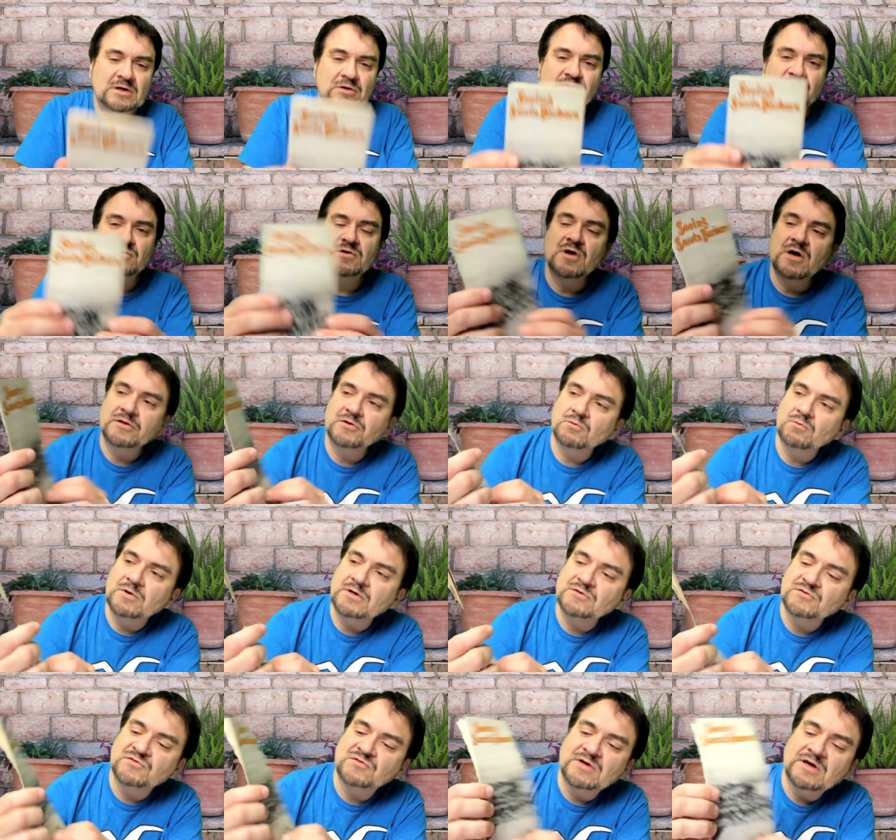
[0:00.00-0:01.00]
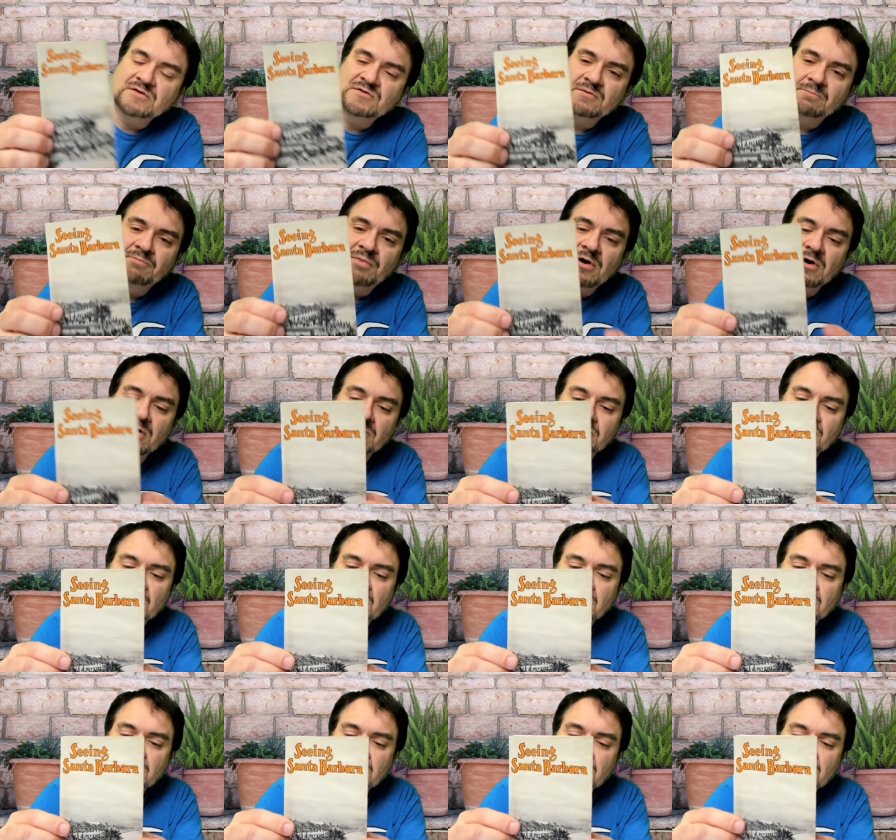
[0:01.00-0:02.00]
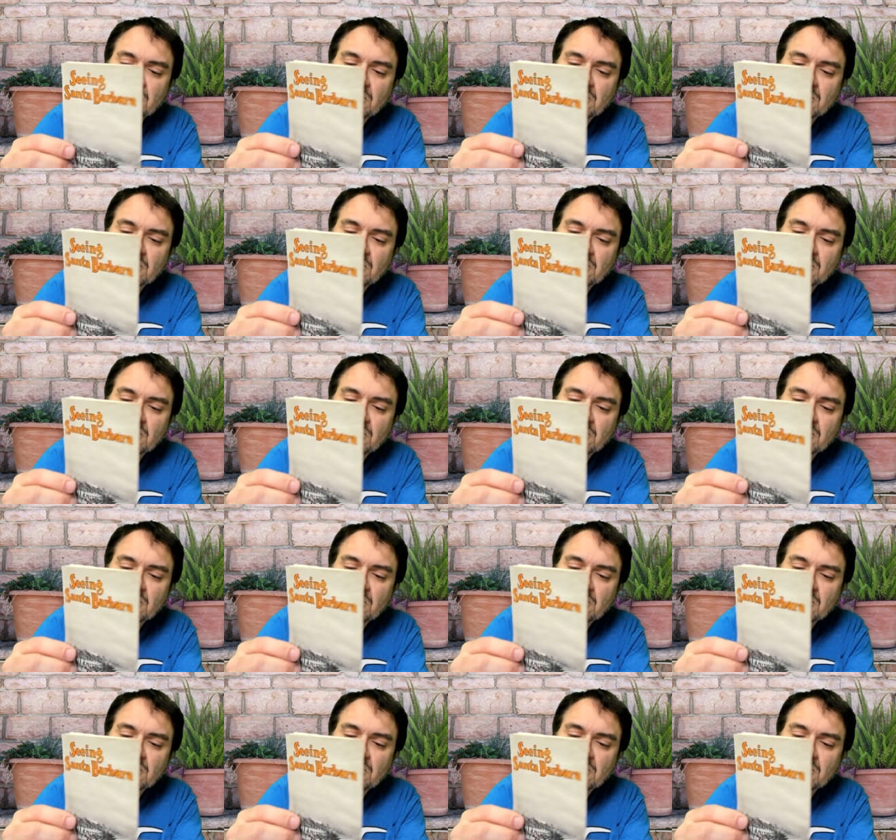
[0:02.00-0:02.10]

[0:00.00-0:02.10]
Here's another one, Santa Barbara.